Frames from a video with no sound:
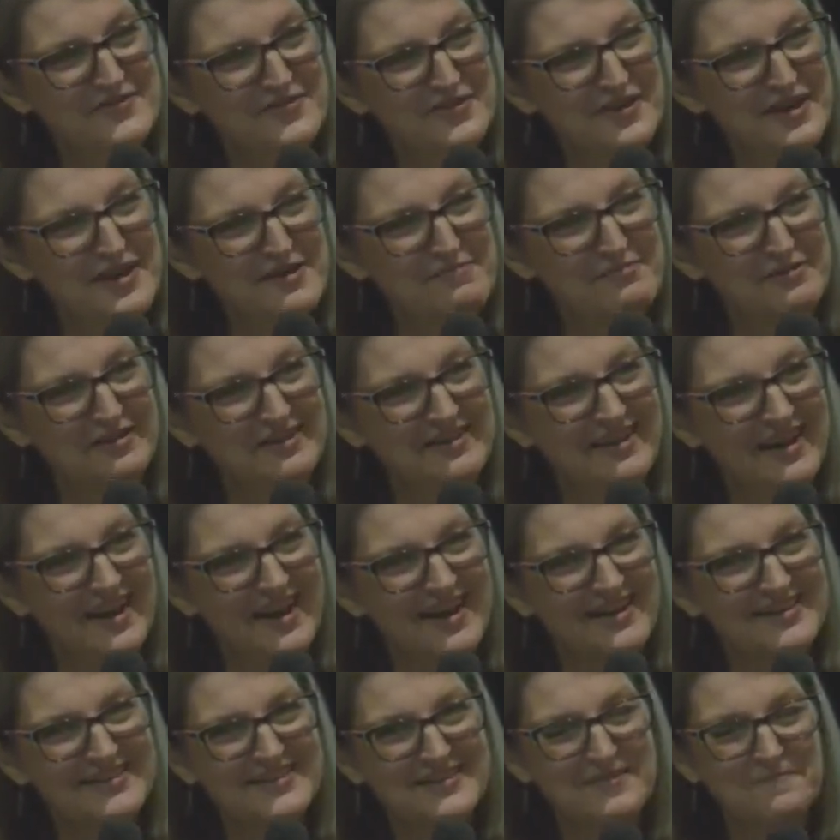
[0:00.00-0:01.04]
for a couple of
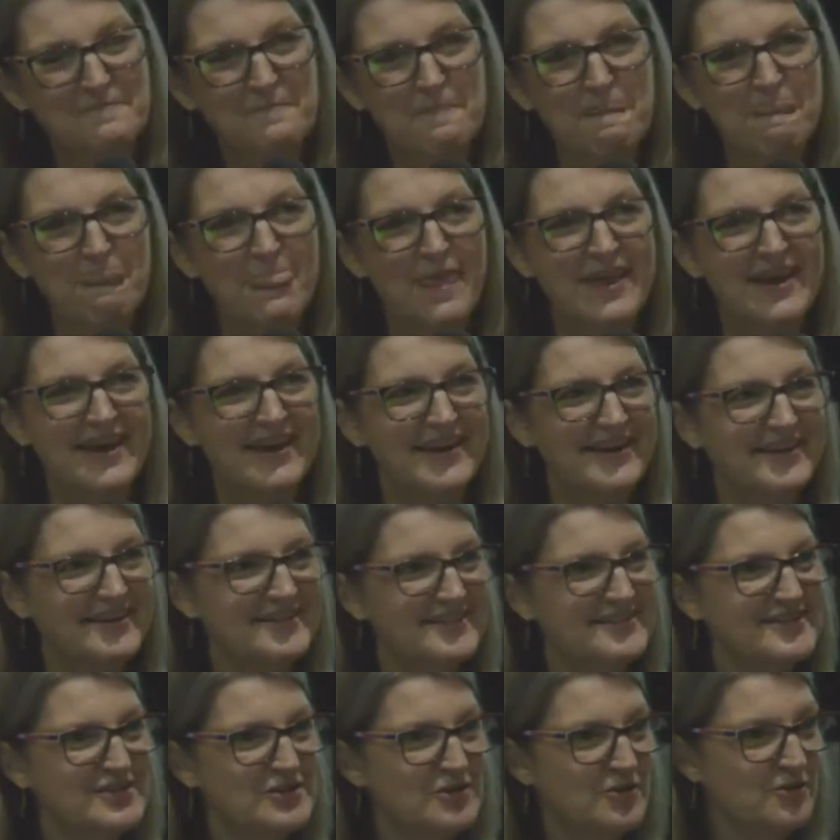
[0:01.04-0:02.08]
days,
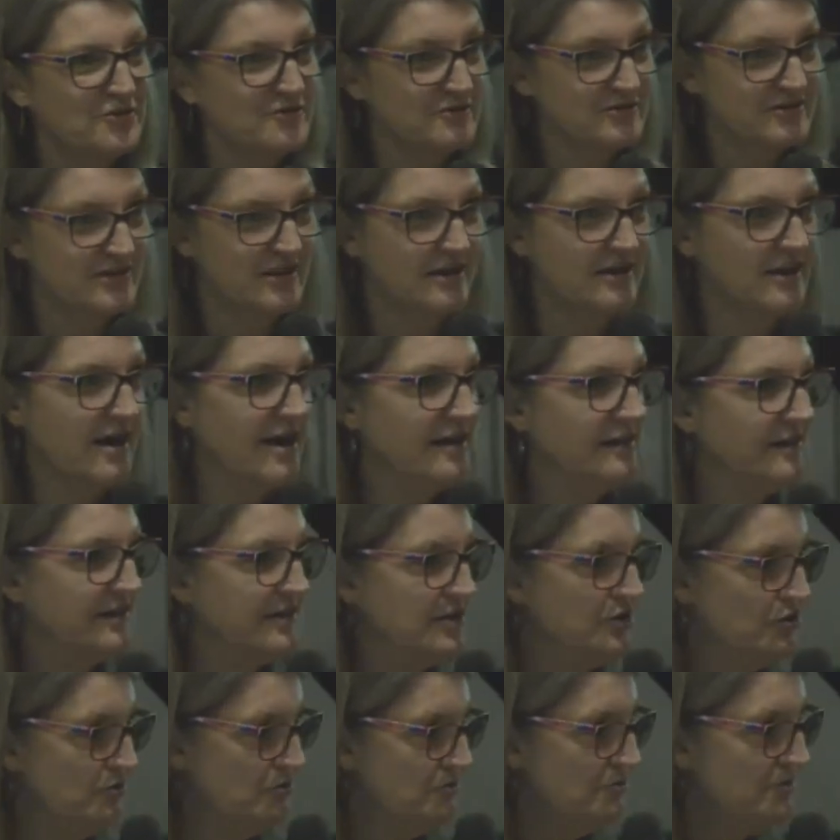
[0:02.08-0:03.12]
is, there's the nightly
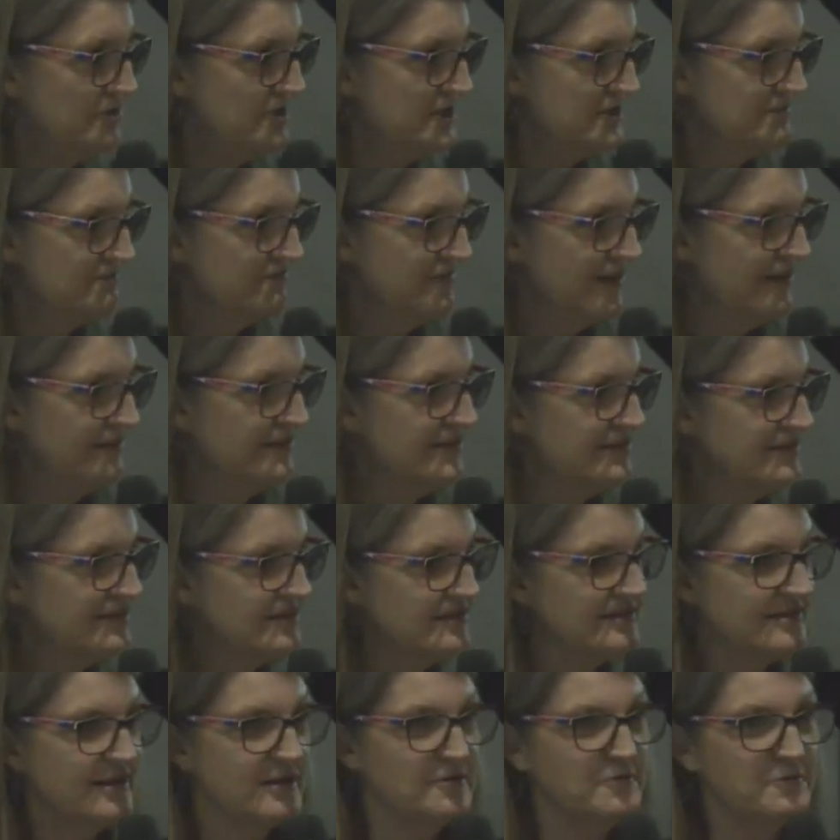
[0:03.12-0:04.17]
news, and this
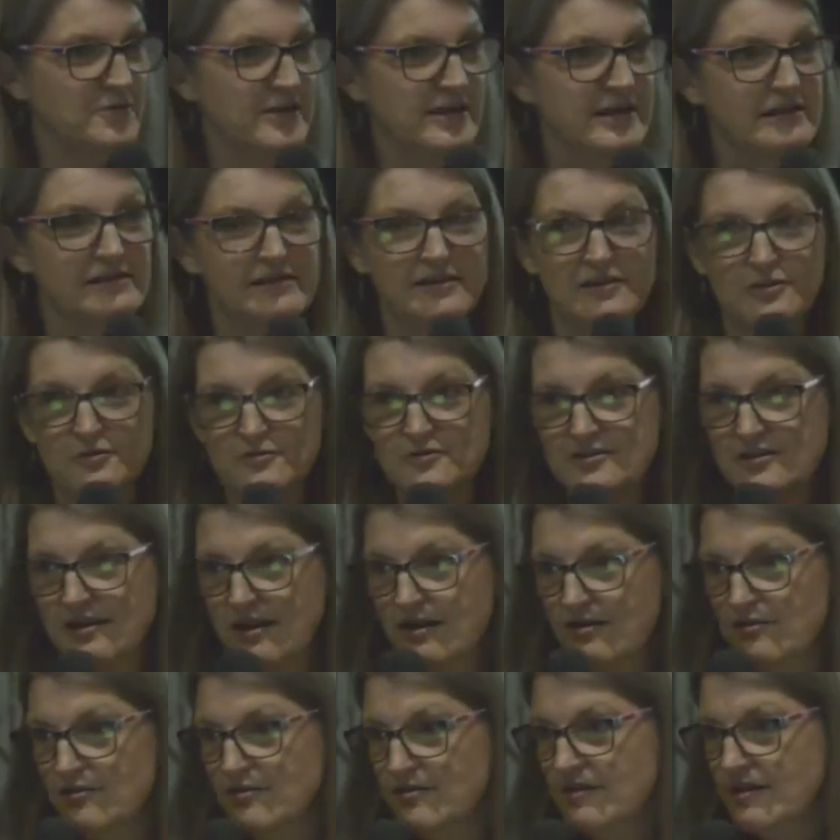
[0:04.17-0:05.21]
is a weekly
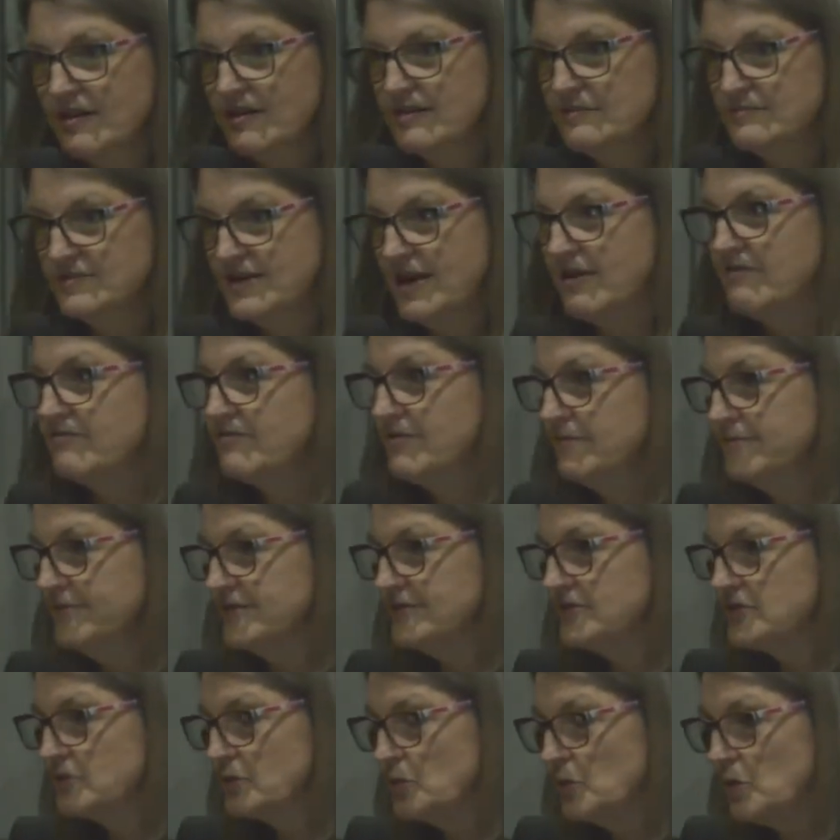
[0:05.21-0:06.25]
newsletter that comes out from
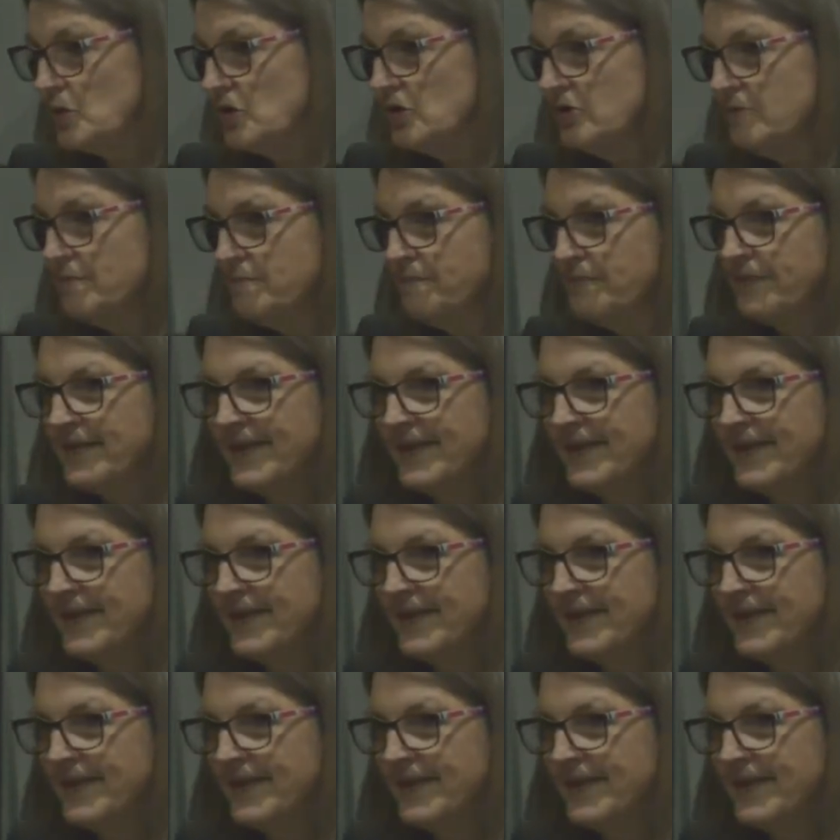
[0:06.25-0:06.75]
the school.